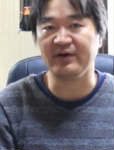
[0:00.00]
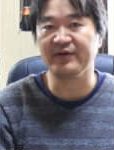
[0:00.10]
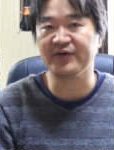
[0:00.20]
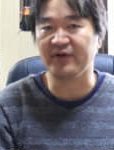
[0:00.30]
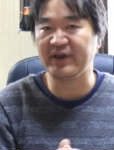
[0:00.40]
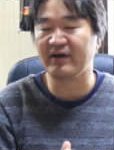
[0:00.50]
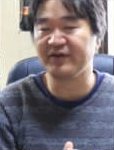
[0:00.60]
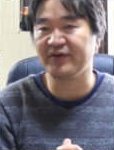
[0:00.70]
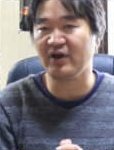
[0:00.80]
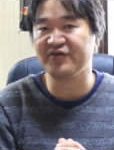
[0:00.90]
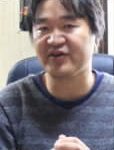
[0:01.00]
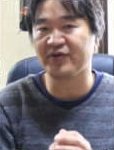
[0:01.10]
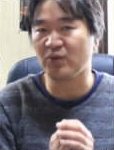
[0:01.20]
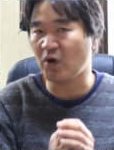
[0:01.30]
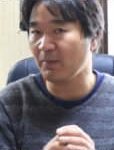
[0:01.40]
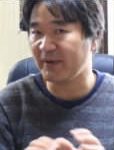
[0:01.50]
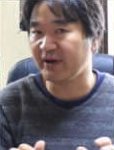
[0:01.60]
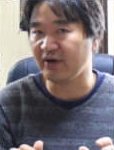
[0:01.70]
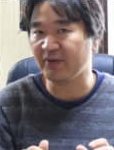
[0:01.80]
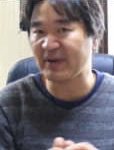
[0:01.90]
So there is not just a war
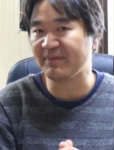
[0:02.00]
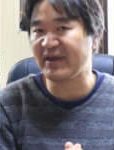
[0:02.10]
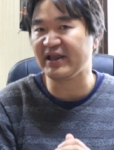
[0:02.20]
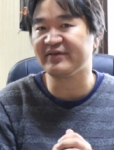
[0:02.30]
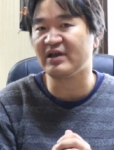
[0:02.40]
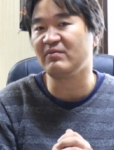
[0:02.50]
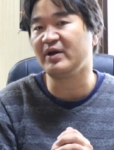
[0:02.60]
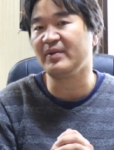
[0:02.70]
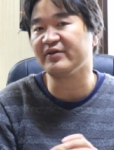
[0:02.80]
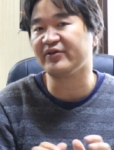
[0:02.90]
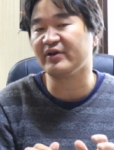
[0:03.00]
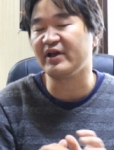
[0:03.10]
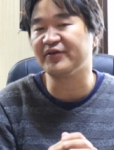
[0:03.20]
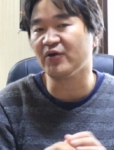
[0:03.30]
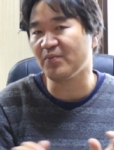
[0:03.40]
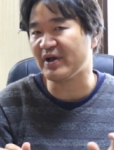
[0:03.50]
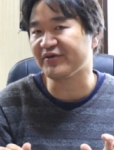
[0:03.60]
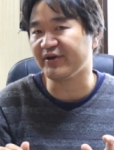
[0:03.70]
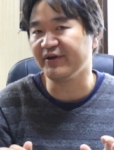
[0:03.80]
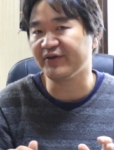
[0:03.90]
period, but many samurai master, uh, soul
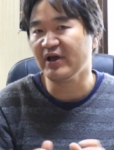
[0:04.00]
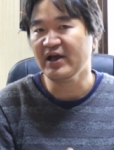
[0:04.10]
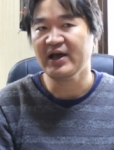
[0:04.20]
masters,